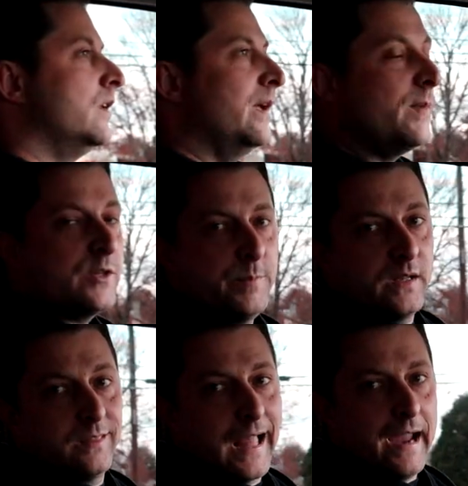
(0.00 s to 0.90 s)
They must
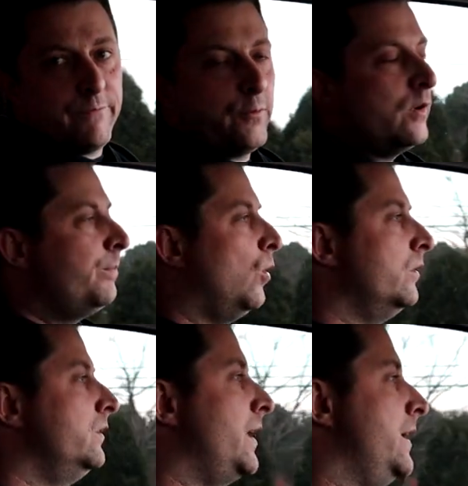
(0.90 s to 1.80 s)
be late for an
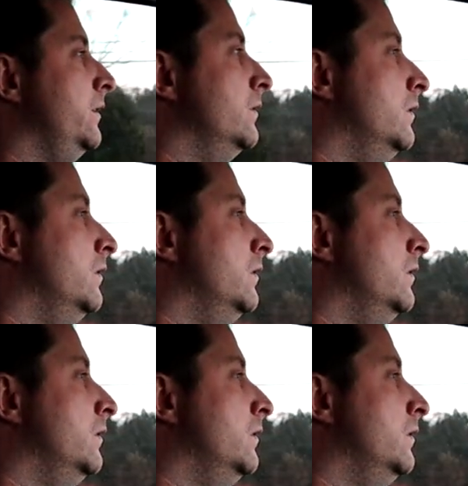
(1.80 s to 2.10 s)
important date.